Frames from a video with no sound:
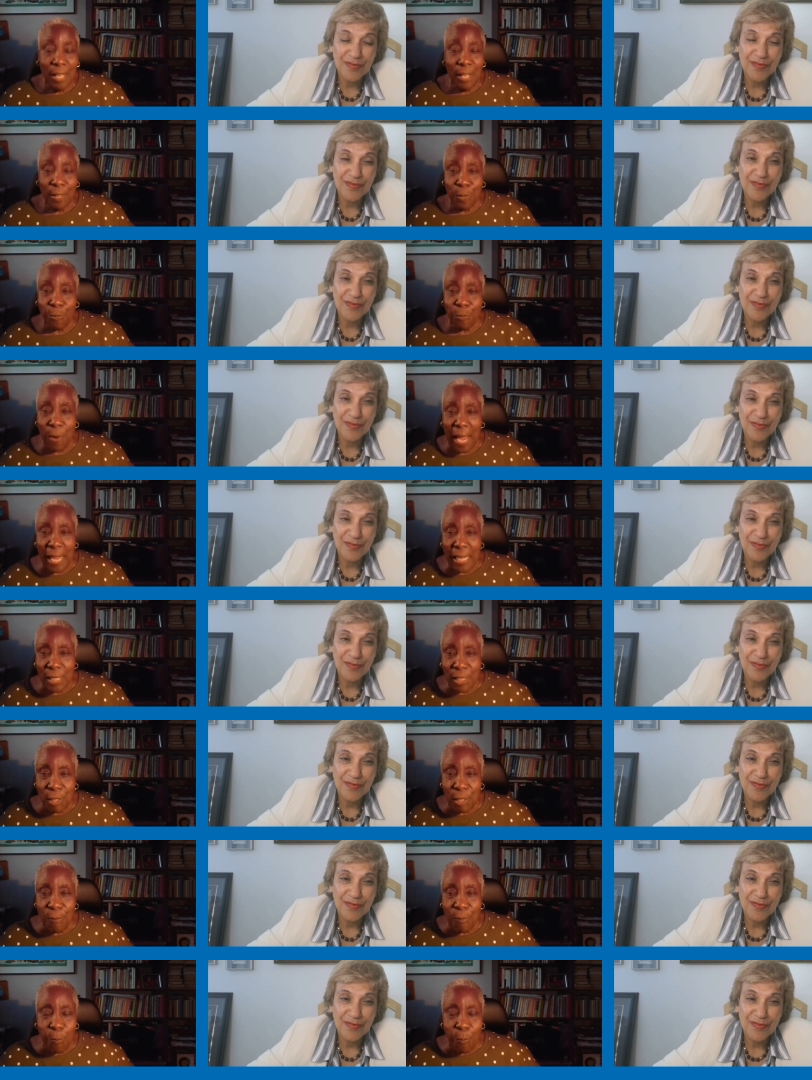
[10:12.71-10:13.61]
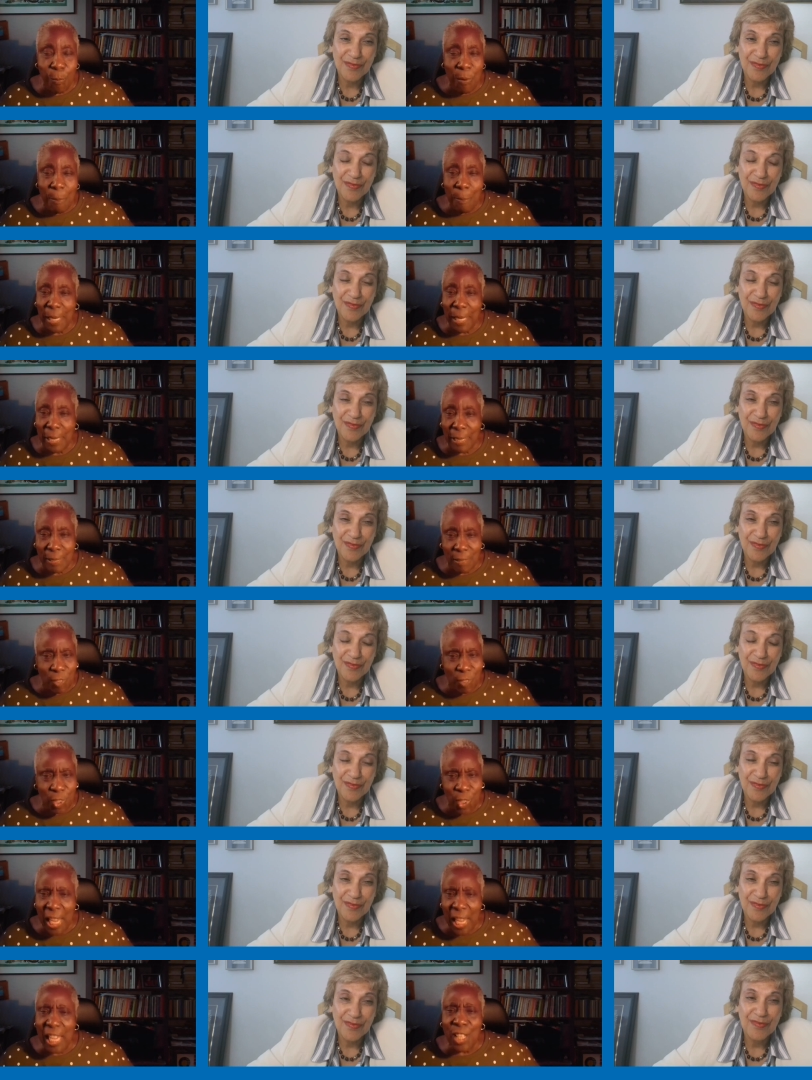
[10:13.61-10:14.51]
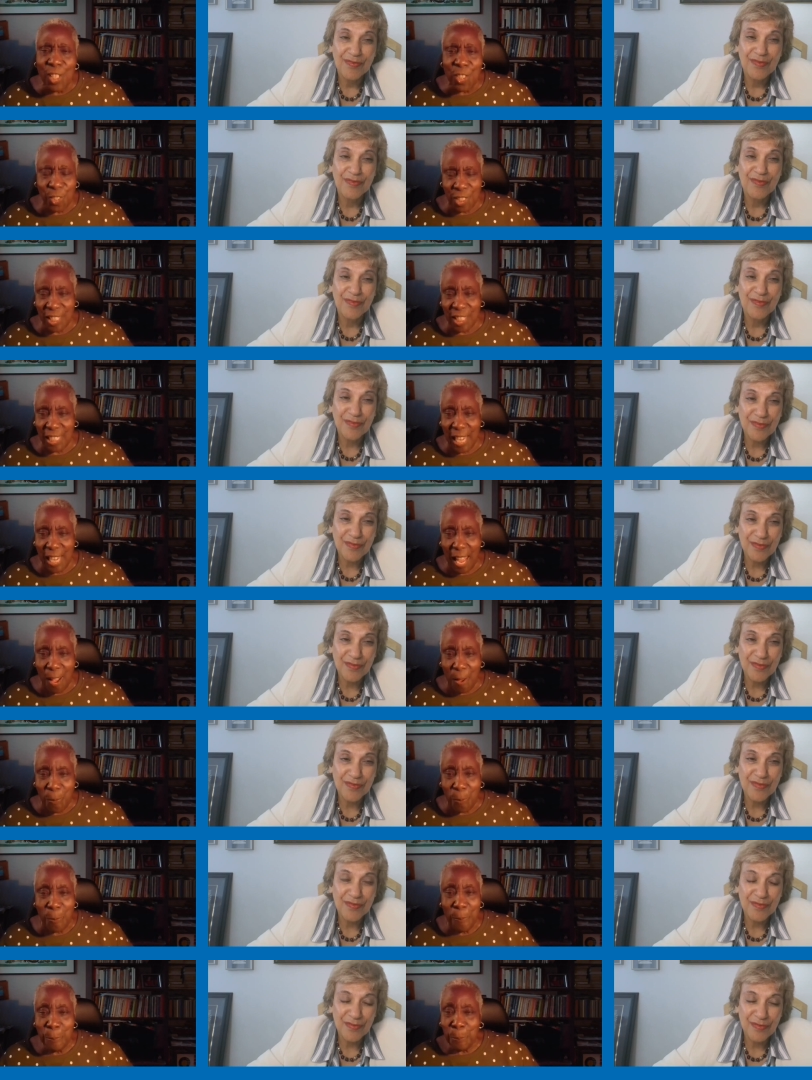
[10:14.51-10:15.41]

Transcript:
Speaker 1: The rights of women changes now.